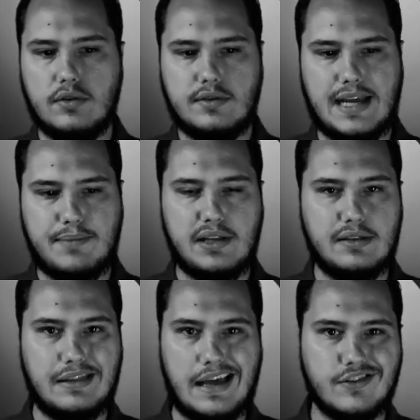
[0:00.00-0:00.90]

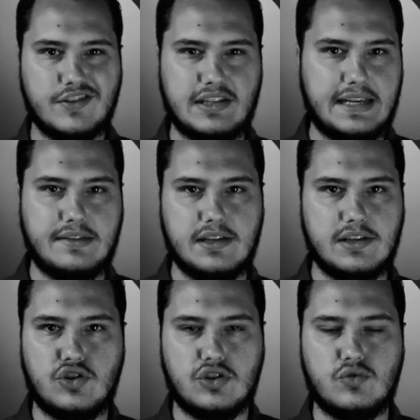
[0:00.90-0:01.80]
typing letters like
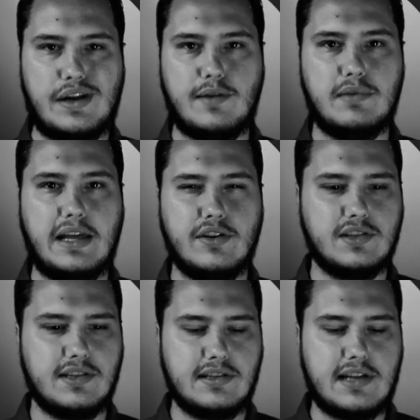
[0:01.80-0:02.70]
this, just random
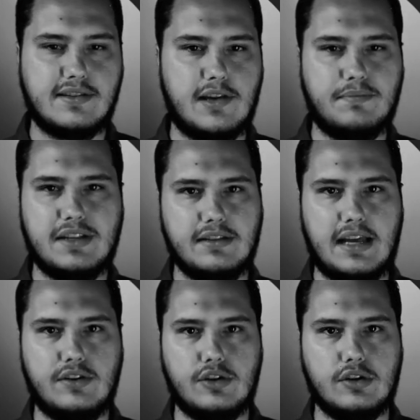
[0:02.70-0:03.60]
letters, is not something
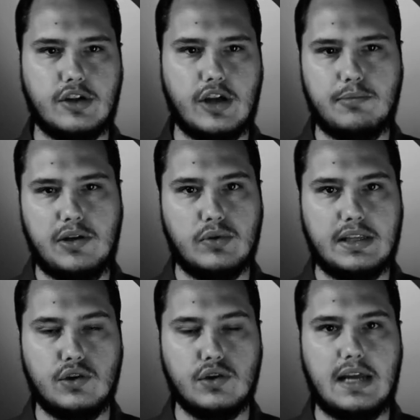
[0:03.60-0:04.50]
that you're going to be
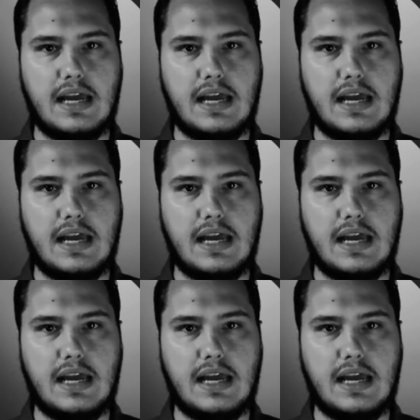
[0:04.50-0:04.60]
really good at